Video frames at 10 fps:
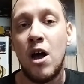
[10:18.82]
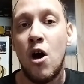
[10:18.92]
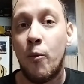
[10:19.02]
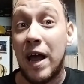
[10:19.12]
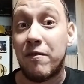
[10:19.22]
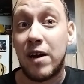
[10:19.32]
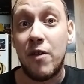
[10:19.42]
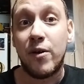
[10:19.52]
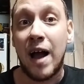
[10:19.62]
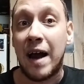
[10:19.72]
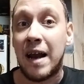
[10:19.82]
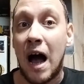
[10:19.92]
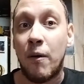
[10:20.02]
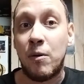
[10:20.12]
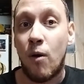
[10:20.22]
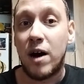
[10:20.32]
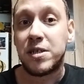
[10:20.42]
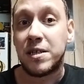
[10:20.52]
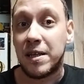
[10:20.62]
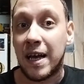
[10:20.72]
We have another guy now in
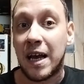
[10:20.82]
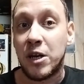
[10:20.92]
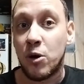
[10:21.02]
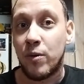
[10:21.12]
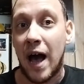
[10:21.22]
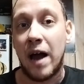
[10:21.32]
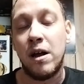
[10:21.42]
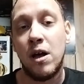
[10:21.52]
Washington that can do that.